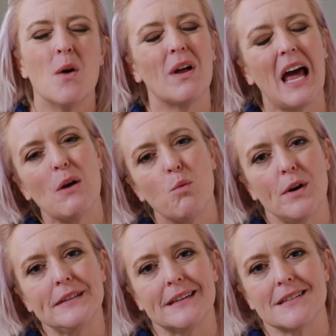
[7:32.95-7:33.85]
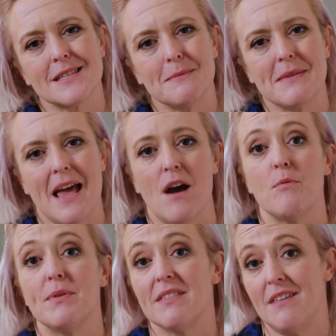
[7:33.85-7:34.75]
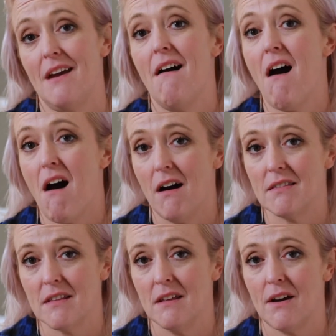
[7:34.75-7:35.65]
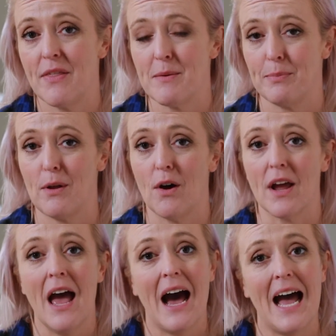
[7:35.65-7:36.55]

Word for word: Well, I won't list them now, but they're on, on the blog.